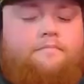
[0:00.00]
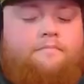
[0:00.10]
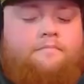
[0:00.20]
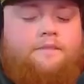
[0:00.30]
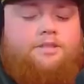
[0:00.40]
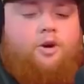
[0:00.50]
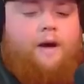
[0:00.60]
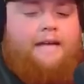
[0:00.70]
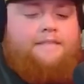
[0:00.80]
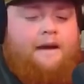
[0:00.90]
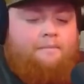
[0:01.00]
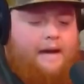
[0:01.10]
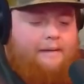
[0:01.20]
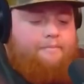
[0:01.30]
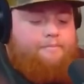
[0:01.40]
so as
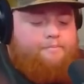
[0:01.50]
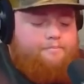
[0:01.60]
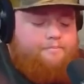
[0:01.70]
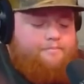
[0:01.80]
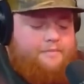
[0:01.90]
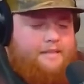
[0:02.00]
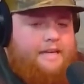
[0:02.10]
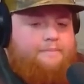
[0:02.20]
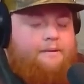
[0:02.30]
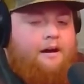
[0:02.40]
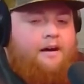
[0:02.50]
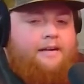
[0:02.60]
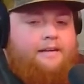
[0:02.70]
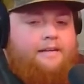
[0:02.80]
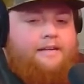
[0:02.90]
I'm keeping
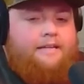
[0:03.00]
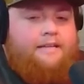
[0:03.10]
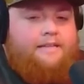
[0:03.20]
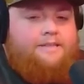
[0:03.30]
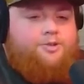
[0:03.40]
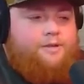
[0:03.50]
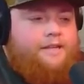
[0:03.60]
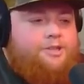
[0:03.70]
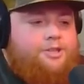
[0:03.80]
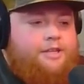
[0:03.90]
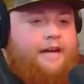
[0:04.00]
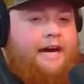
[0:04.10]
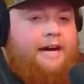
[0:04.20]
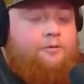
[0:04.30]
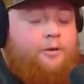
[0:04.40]
on in this tradition,
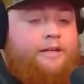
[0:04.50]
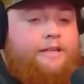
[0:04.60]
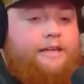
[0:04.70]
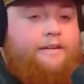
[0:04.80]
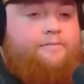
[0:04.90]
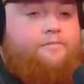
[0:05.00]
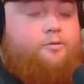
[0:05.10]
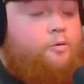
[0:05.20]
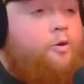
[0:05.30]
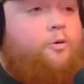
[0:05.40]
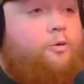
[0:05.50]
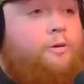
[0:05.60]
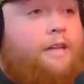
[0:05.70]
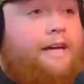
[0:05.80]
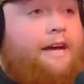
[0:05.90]
I really grew.
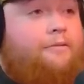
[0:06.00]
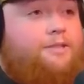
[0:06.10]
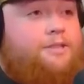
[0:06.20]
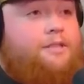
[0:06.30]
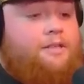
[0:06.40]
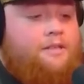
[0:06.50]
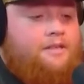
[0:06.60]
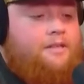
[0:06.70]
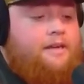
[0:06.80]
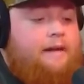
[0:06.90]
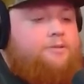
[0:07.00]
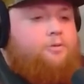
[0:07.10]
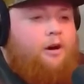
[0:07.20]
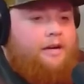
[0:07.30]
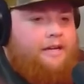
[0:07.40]
Like I was
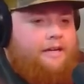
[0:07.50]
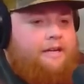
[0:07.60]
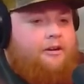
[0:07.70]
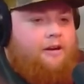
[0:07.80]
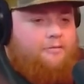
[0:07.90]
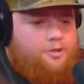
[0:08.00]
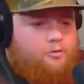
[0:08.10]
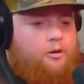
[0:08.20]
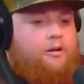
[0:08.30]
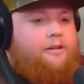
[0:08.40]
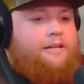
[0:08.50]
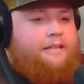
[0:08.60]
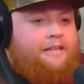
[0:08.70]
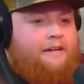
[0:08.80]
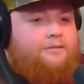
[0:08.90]
walking, or I was crawling,
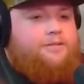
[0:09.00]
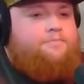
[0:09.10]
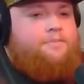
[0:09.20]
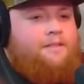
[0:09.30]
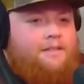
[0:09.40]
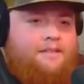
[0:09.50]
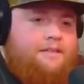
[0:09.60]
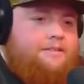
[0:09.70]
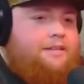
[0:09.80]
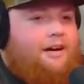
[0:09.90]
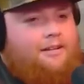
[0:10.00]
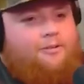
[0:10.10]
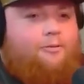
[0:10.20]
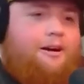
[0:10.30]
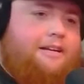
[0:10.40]
and then I was
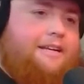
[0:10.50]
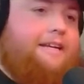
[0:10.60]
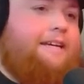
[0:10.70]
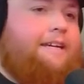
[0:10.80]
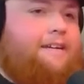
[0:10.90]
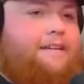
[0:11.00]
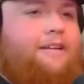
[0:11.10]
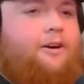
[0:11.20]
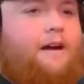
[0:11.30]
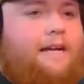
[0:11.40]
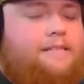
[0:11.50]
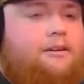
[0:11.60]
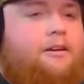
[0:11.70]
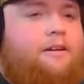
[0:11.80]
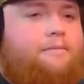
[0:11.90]
toddler walking, and I
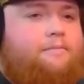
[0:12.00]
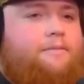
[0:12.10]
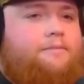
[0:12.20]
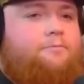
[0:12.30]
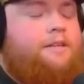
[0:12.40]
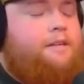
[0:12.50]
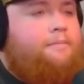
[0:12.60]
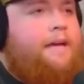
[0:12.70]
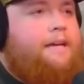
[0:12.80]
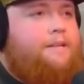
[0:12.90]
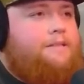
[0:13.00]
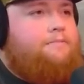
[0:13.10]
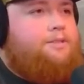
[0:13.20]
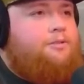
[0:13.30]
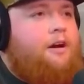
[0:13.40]
started really making
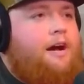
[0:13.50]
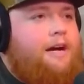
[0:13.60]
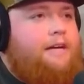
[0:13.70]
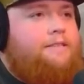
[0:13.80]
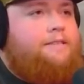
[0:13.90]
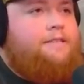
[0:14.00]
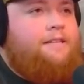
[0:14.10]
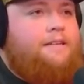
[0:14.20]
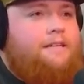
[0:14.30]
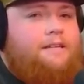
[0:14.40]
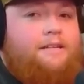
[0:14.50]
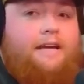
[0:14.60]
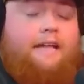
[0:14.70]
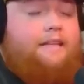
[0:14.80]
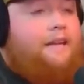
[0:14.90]
some strides,
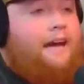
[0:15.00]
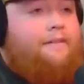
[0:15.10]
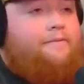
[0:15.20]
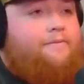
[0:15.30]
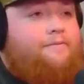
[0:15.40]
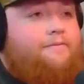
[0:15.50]
and then life